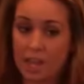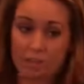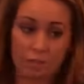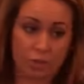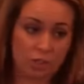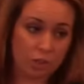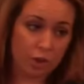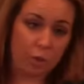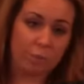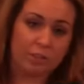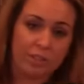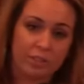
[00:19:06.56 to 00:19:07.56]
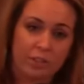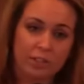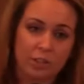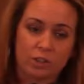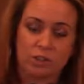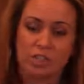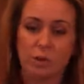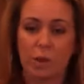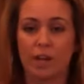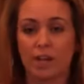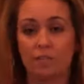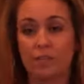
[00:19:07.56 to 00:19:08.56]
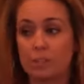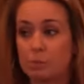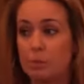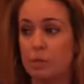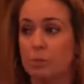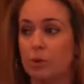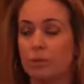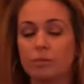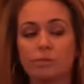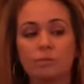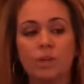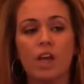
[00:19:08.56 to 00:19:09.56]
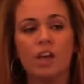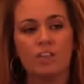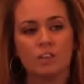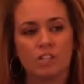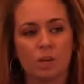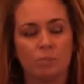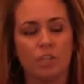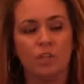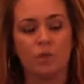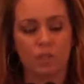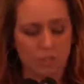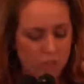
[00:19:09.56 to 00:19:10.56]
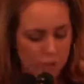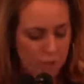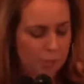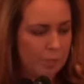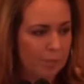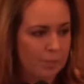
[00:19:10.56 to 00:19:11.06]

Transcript: If you still don't believe it or you still want to convince people, there's something you can do.